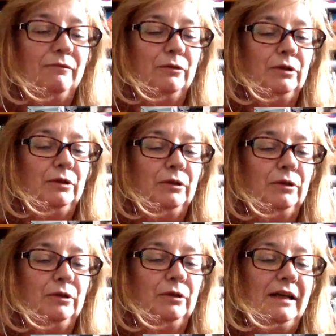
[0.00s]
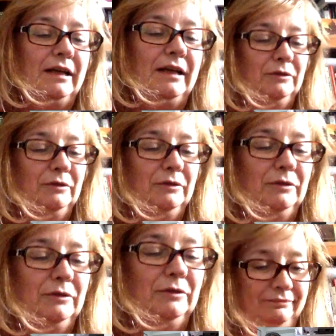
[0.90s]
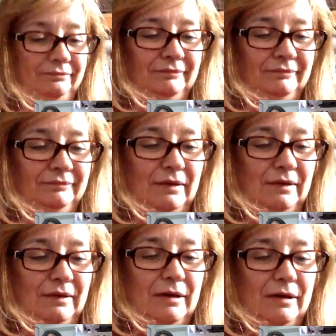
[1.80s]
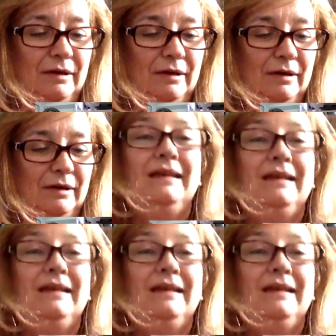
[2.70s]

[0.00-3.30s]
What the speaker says: would come to my opening.